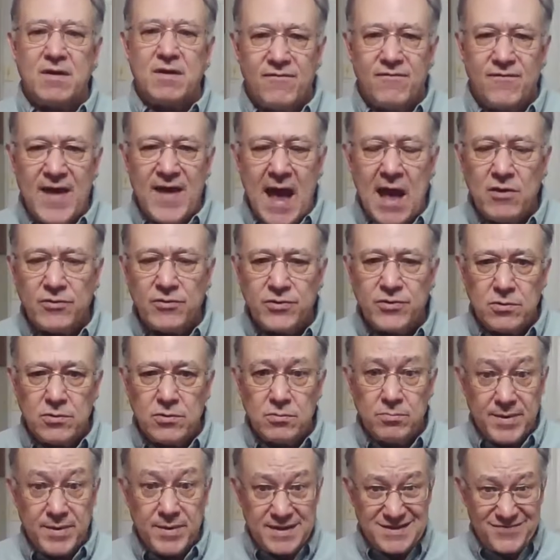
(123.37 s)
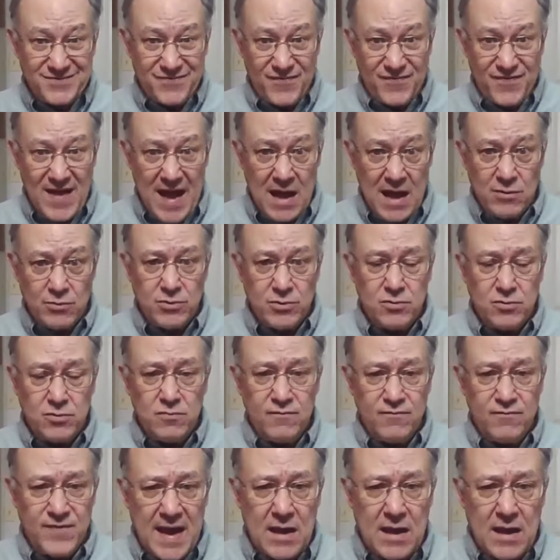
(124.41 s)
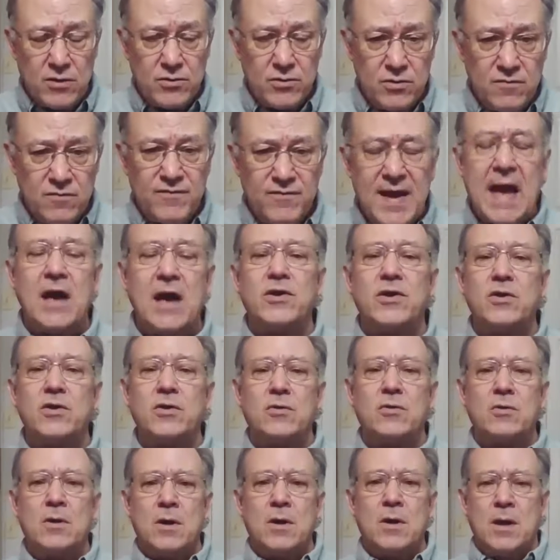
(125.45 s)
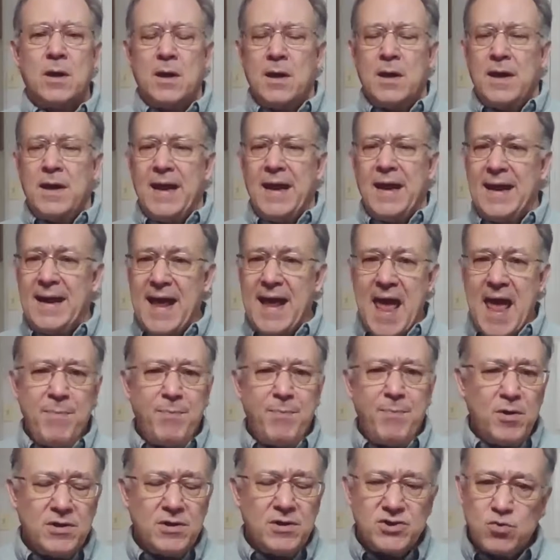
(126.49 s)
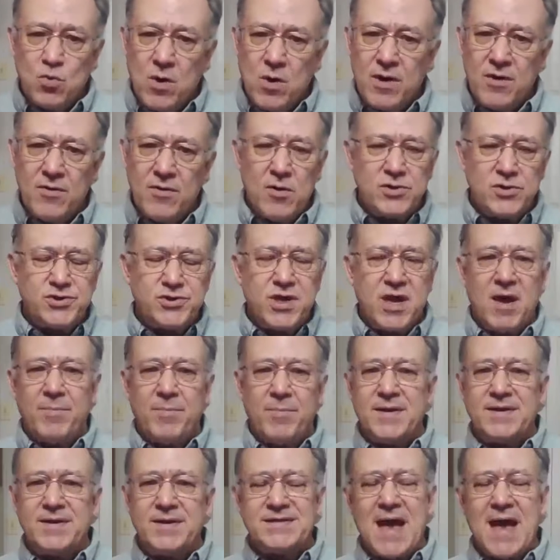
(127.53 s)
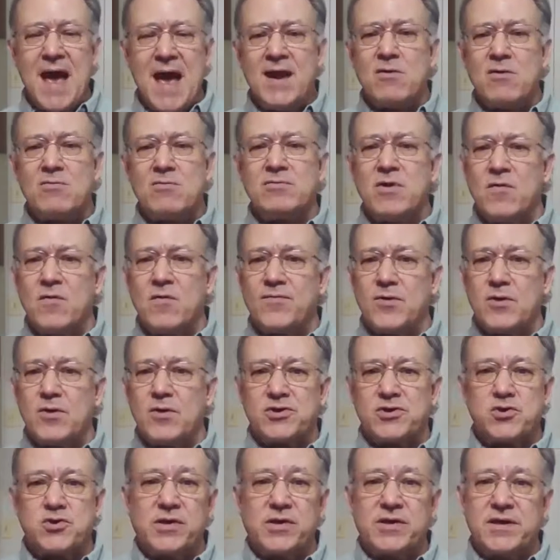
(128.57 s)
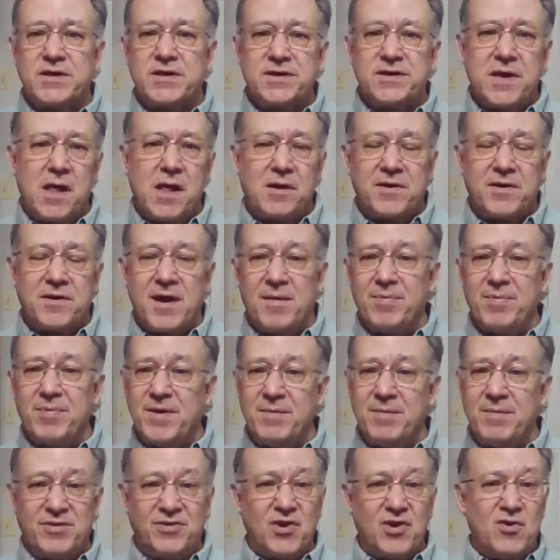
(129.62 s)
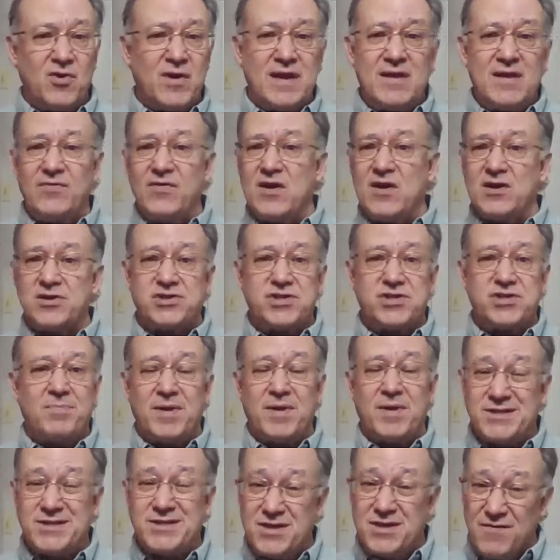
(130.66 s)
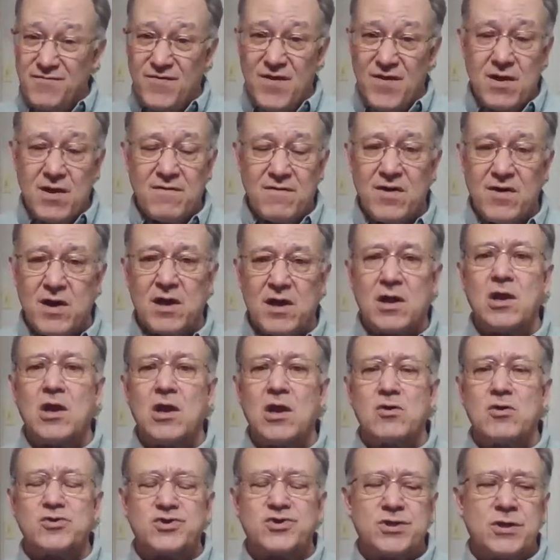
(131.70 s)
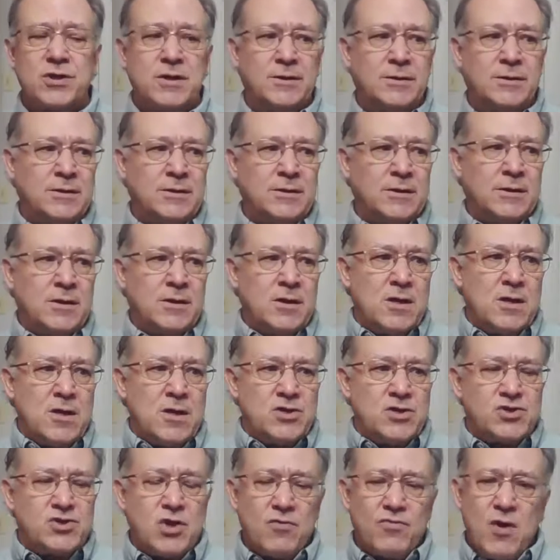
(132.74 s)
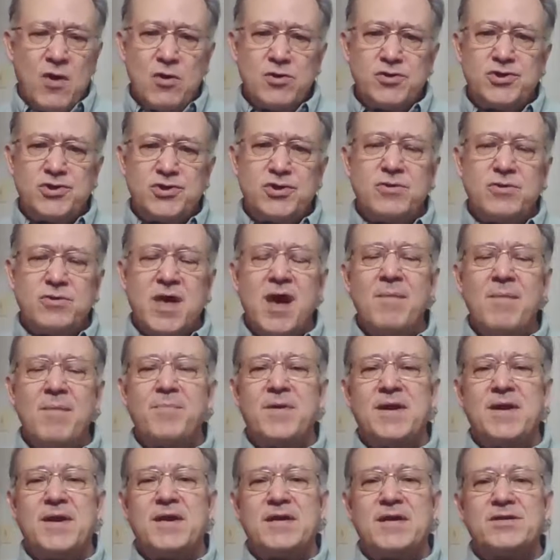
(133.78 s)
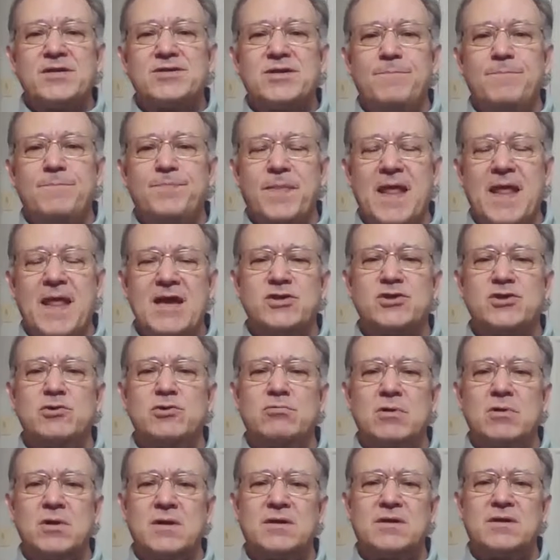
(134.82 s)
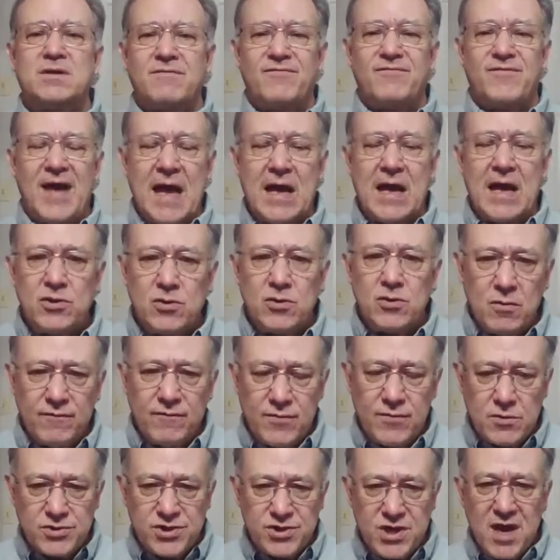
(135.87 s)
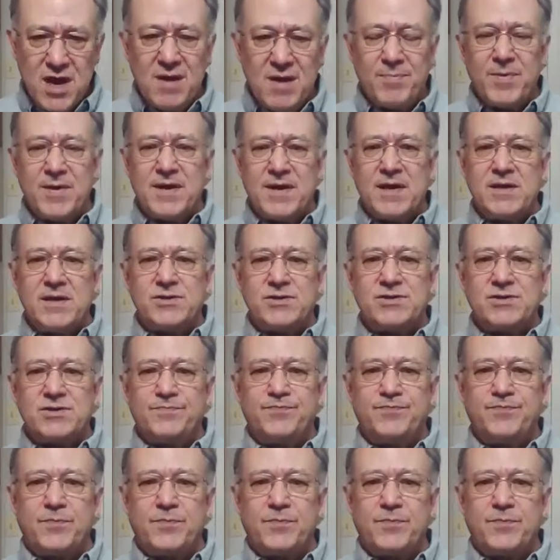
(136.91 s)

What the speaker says: value, but it's value, value, value. And Apple is one of those companies. I don't know if they're a trillion-dollar company, but they're in there someplace. They're very, very close. So those two companies, as you look at the value of those companies,